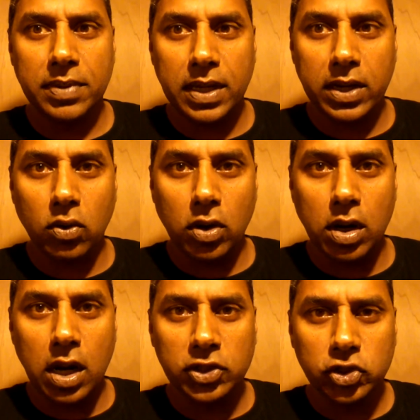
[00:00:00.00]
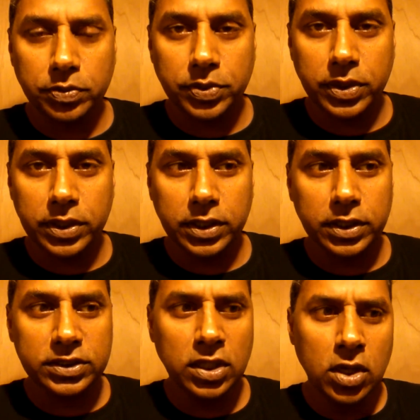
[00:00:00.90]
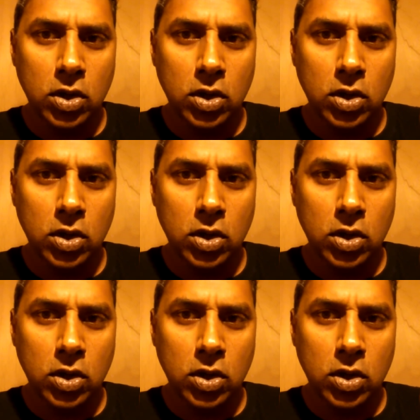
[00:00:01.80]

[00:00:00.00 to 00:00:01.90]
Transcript: by entrepreneurs